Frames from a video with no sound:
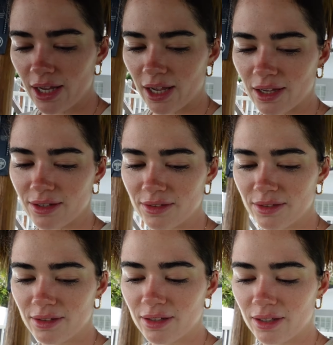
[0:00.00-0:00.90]

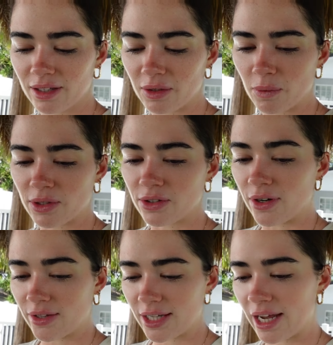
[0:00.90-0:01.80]
And like, whether or
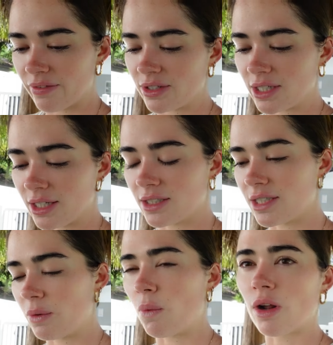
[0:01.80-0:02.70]
not they have the tickets,
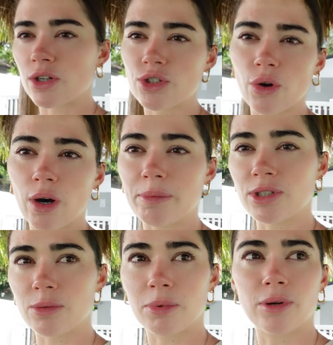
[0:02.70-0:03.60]
they want to show up
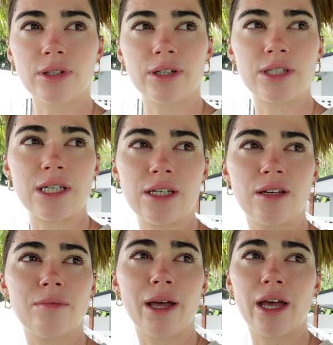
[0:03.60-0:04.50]
and support their team.